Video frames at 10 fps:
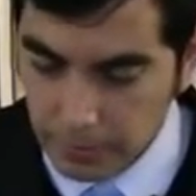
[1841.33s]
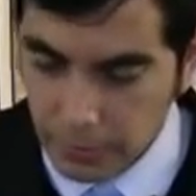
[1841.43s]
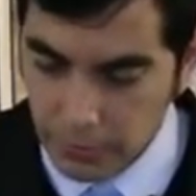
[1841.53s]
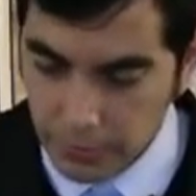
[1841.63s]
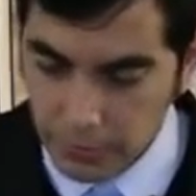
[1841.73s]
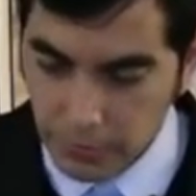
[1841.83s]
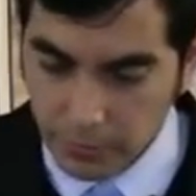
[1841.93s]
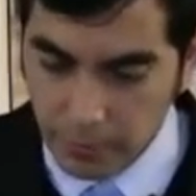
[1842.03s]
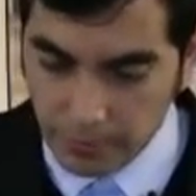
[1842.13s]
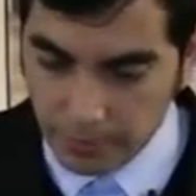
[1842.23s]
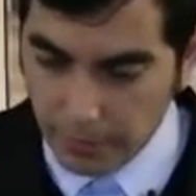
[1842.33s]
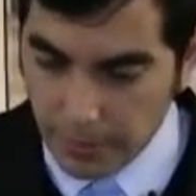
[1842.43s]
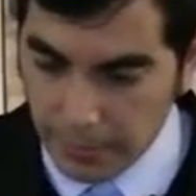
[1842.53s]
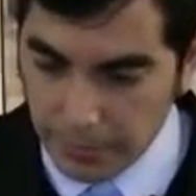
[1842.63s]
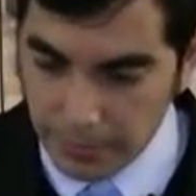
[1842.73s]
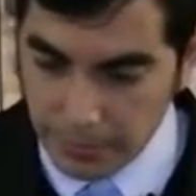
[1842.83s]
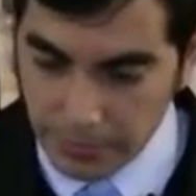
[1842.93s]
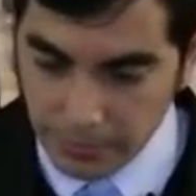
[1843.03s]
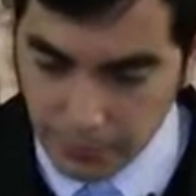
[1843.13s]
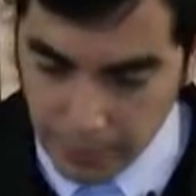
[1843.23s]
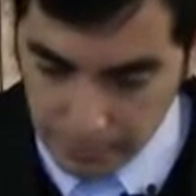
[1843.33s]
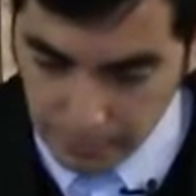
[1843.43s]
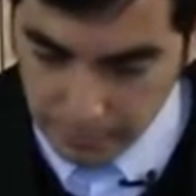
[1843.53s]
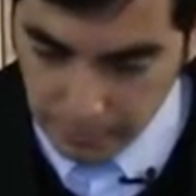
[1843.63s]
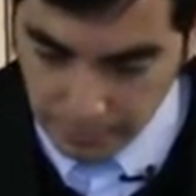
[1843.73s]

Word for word: The just shall live by his faith.